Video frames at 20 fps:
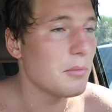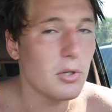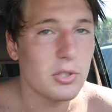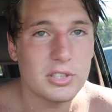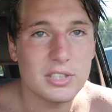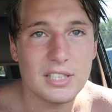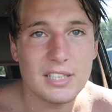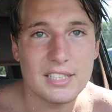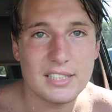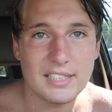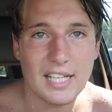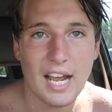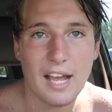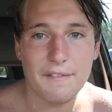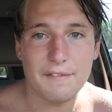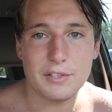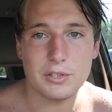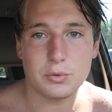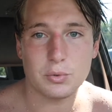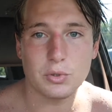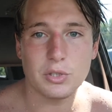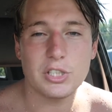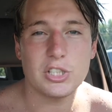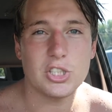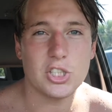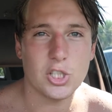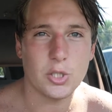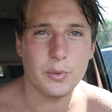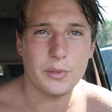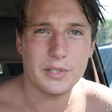most of the staff is really
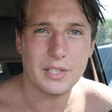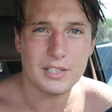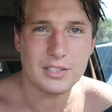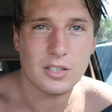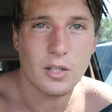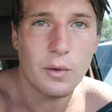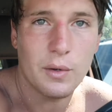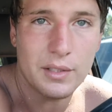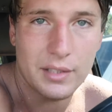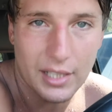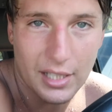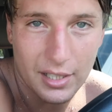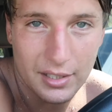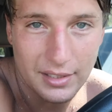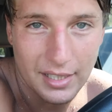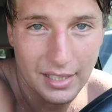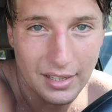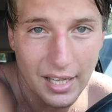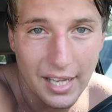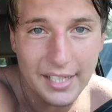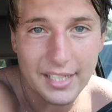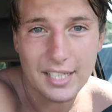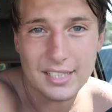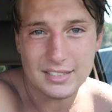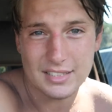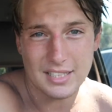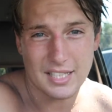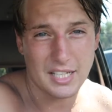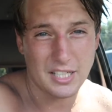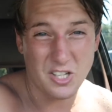chill with us going there and they like
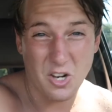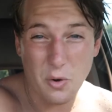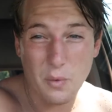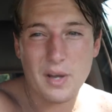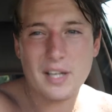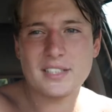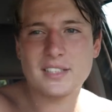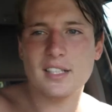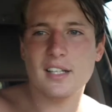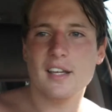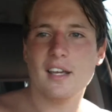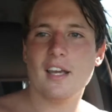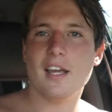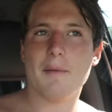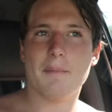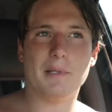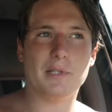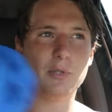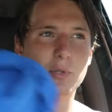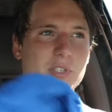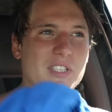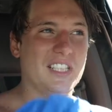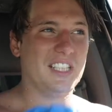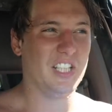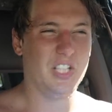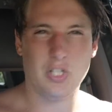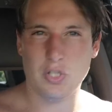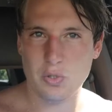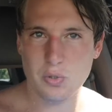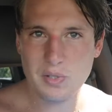us and they know us. But there was like
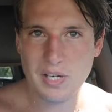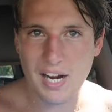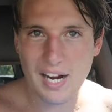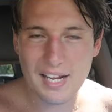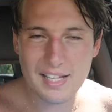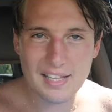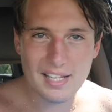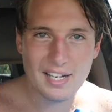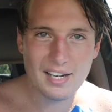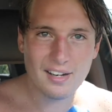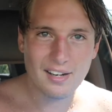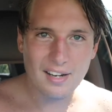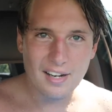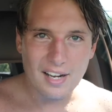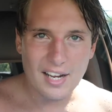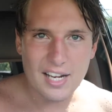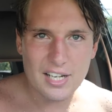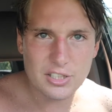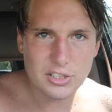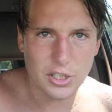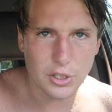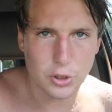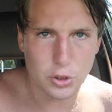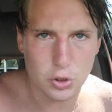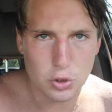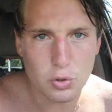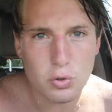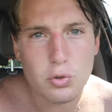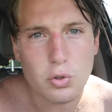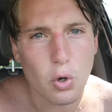a new guy there. And he's like,
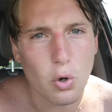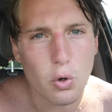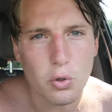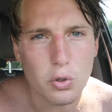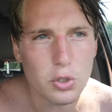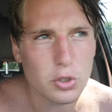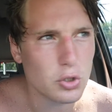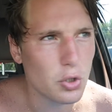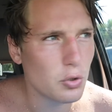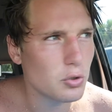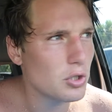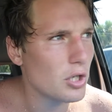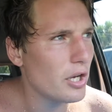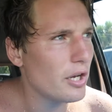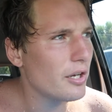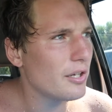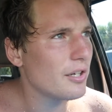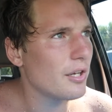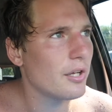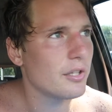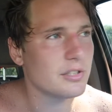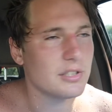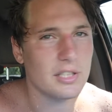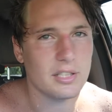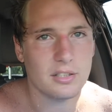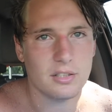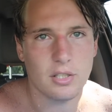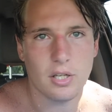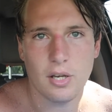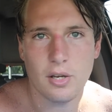do you go to this hotel? And I was
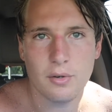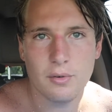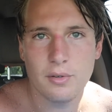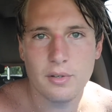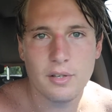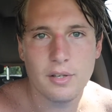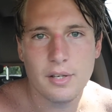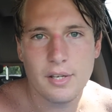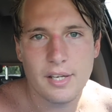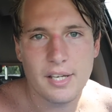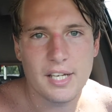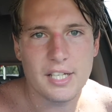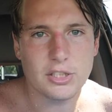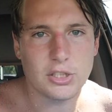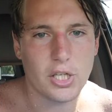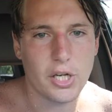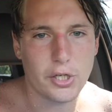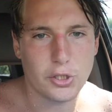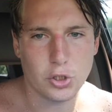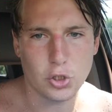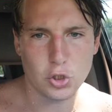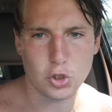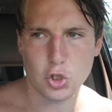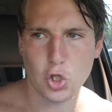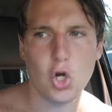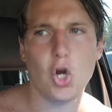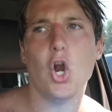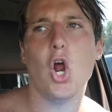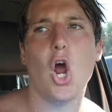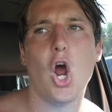like, no. He's like, then
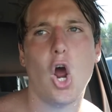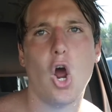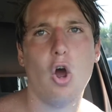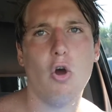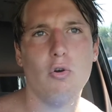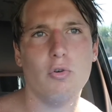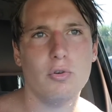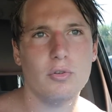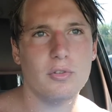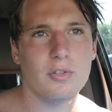get out.